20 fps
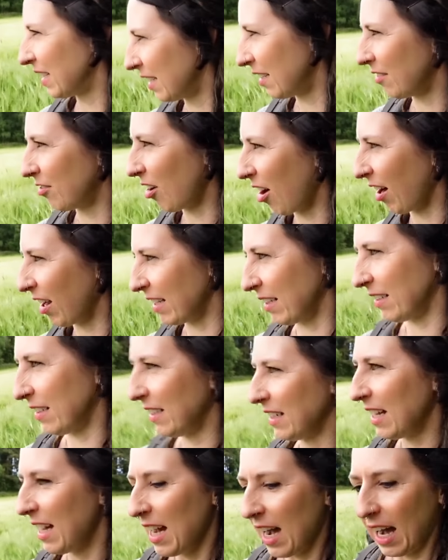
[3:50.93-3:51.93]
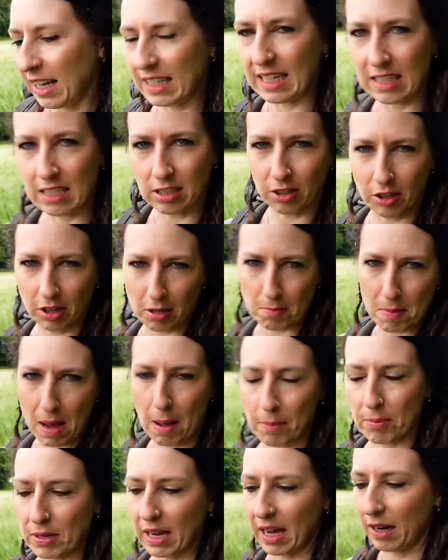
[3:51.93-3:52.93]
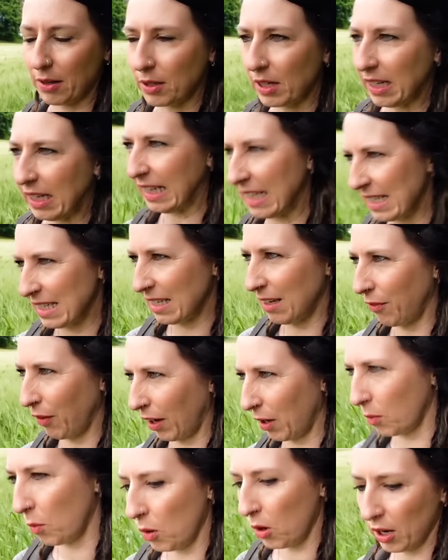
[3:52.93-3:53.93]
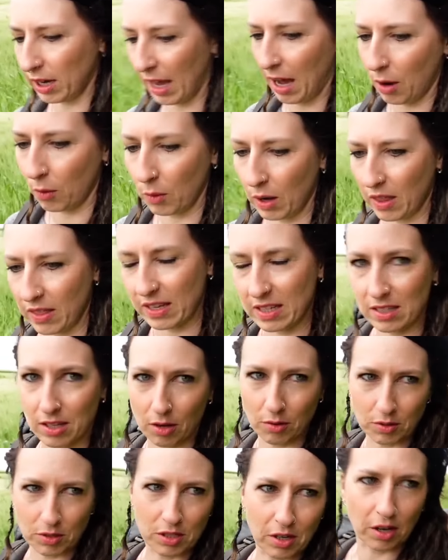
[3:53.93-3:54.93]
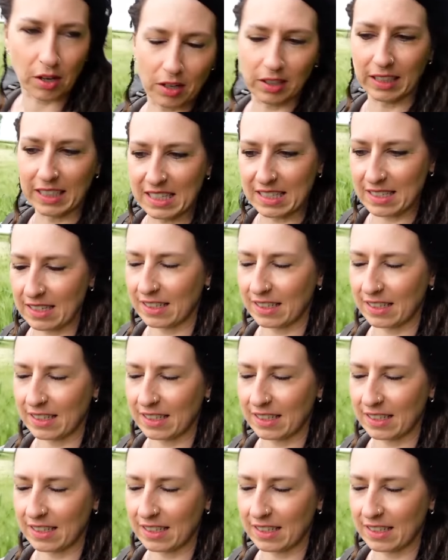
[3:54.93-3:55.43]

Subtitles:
Right, I need to look at the map now and see if I can work out where this stone circle is.